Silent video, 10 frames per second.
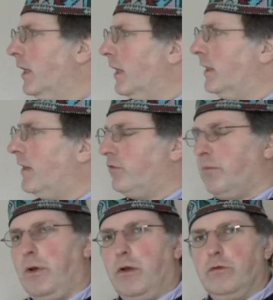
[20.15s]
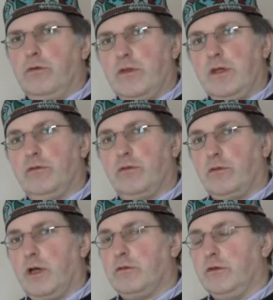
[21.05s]
And let's suppose the
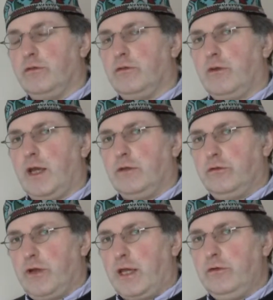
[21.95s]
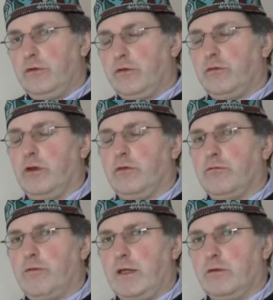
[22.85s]
society's state changes at
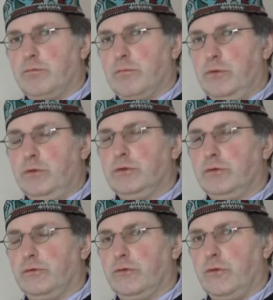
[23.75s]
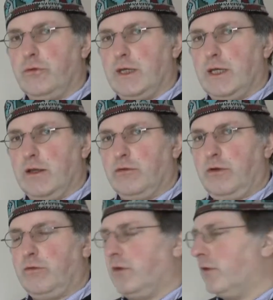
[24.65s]
a rate proportional to the
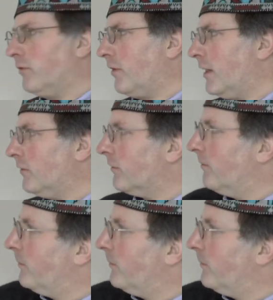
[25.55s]
existing state.